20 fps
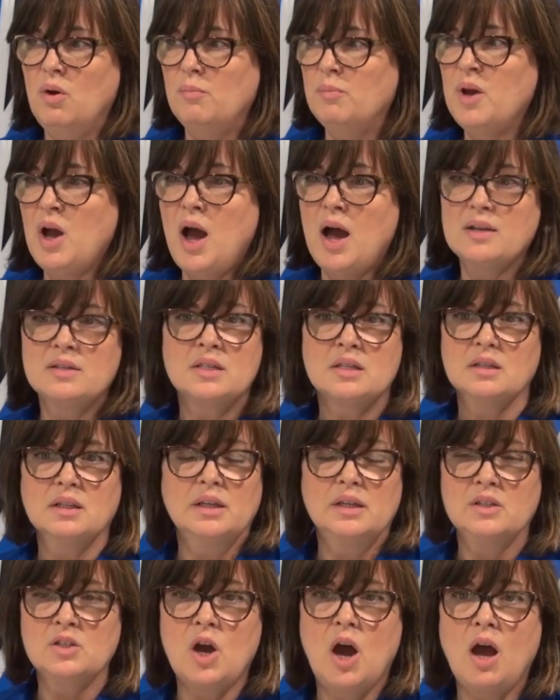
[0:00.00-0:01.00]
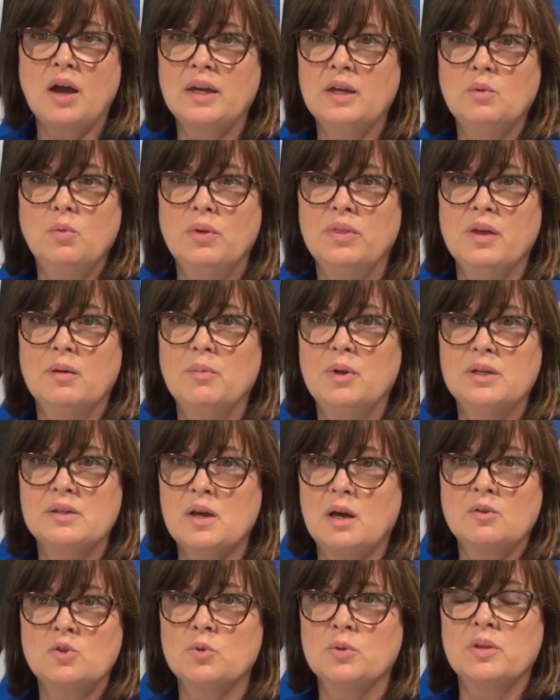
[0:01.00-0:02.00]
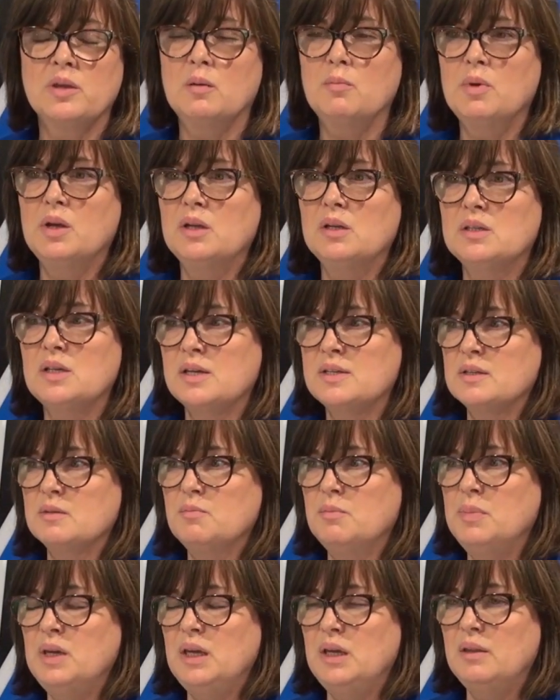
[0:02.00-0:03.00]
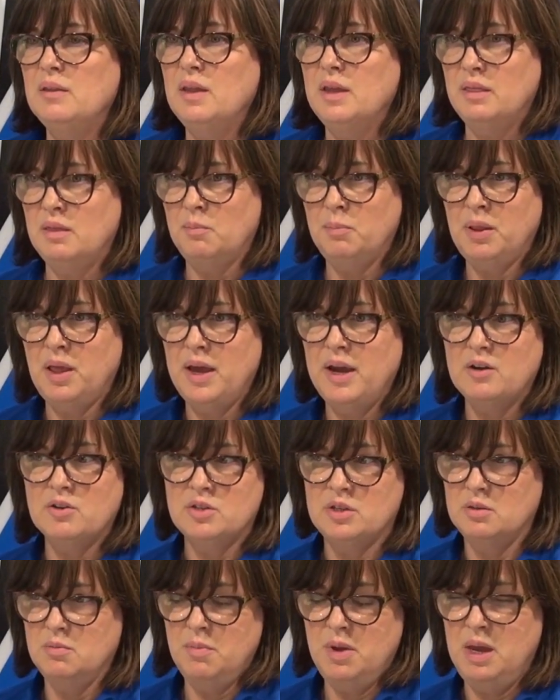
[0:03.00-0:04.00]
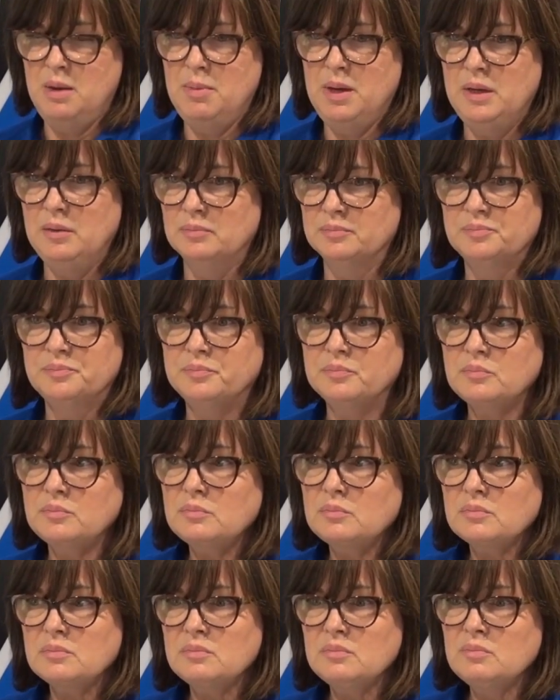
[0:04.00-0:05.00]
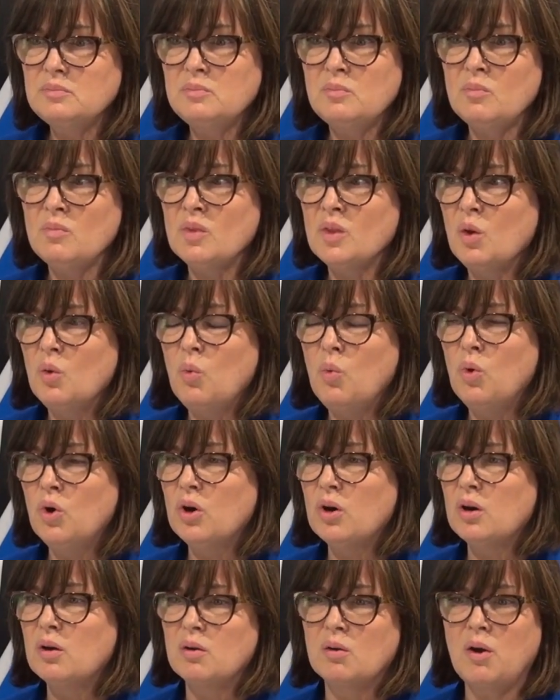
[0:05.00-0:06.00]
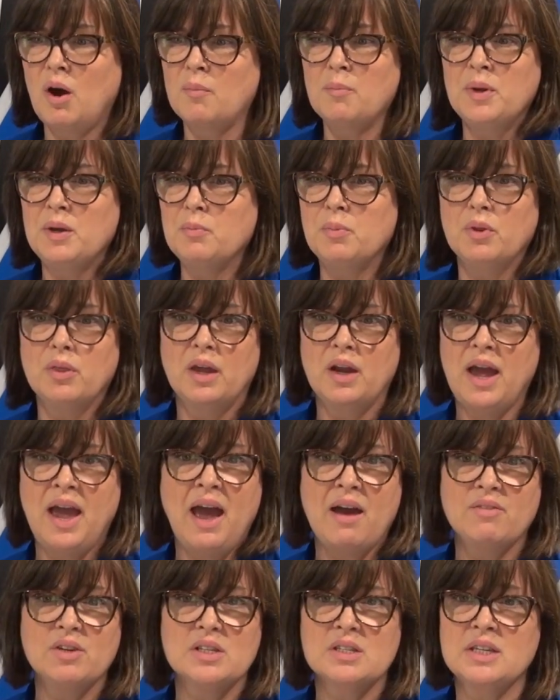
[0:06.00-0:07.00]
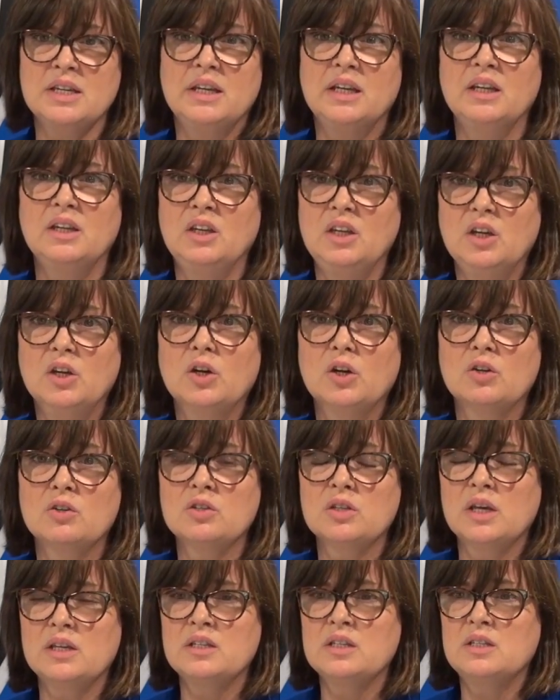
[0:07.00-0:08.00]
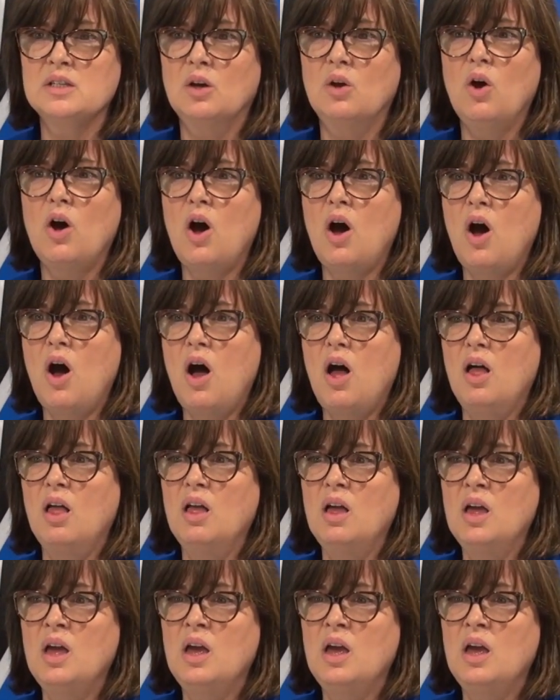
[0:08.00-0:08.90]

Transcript: constantly talking with them and in touch with them, but it doesn't mean that the players that maybe are people that I haven't seen in years. They still all,